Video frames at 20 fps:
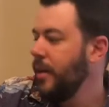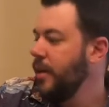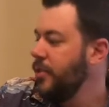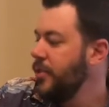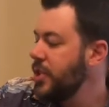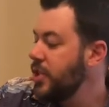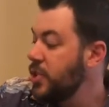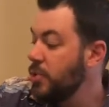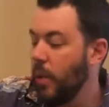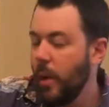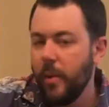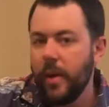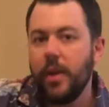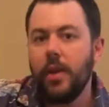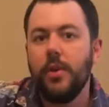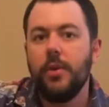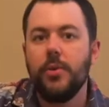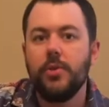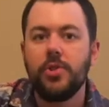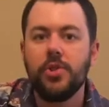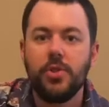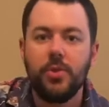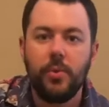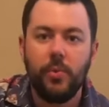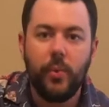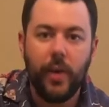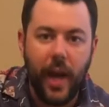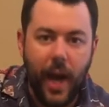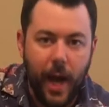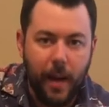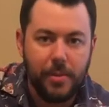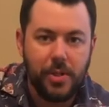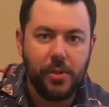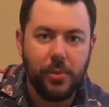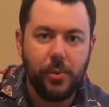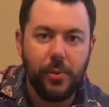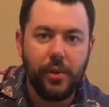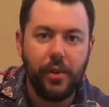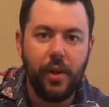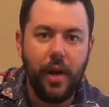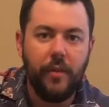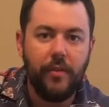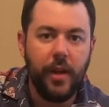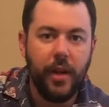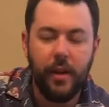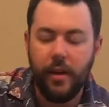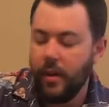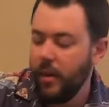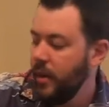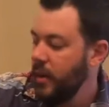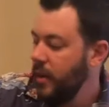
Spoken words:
this is what we use. We absolutely love it.